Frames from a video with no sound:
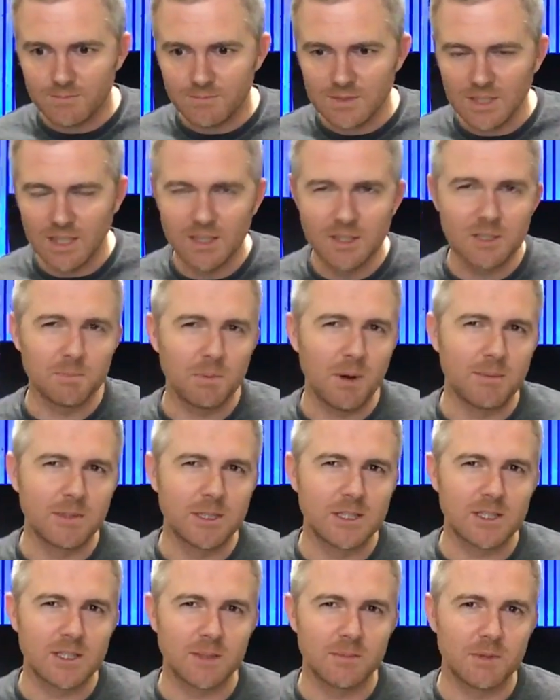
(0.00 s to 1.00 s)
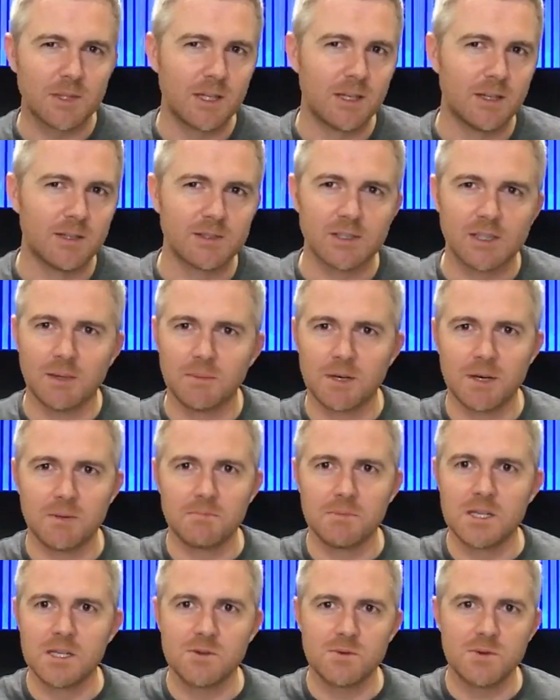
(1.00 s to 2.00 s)
And there's probably something else coming up
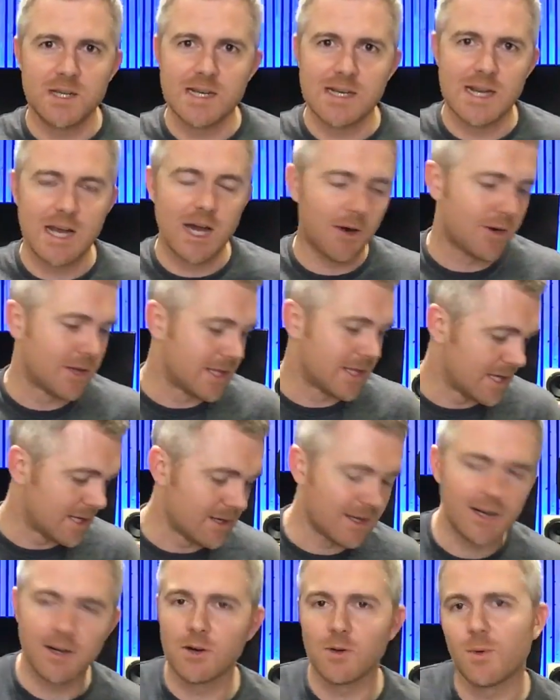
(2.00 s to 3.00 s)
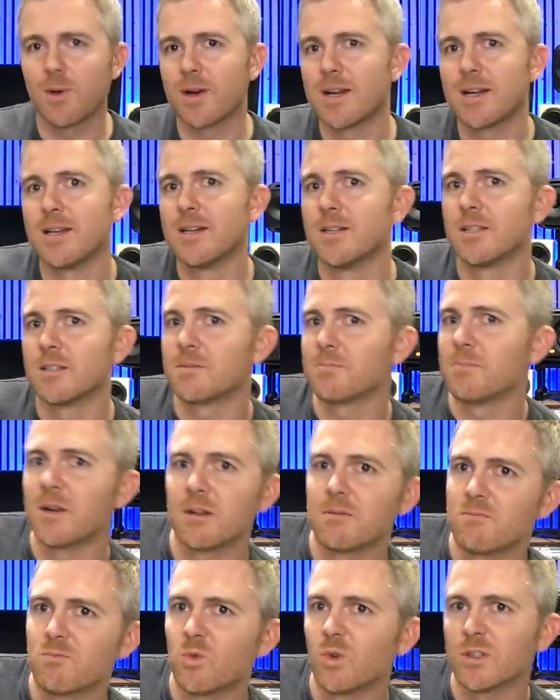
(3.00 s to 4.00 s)
between now and then. I don't know what it is,
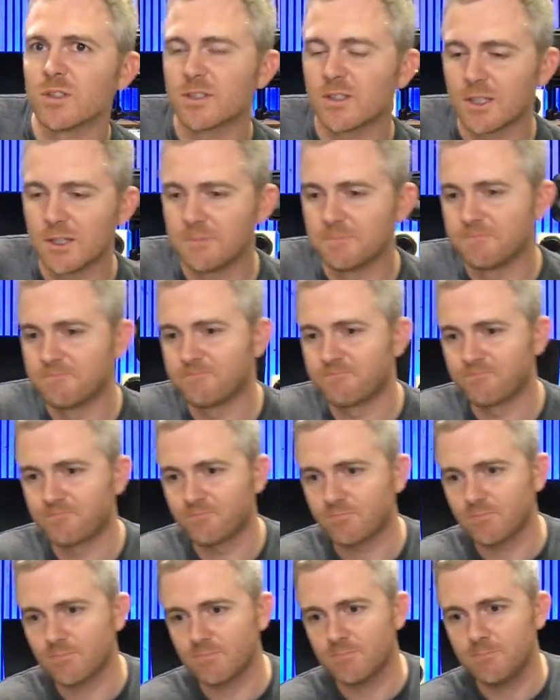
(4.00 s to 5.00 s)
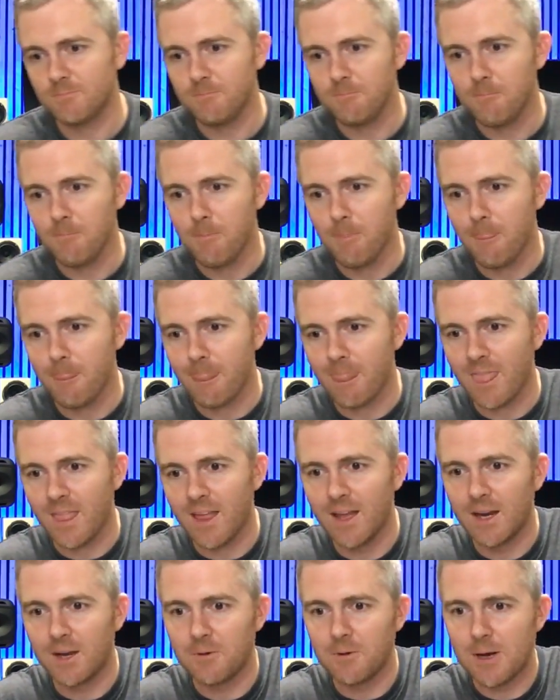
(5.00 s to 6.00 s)
but we'll see.
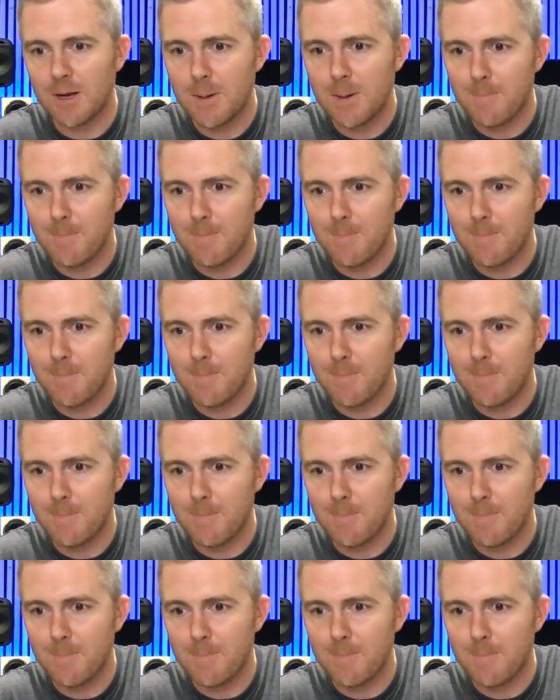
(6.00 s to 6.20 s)
Anyway.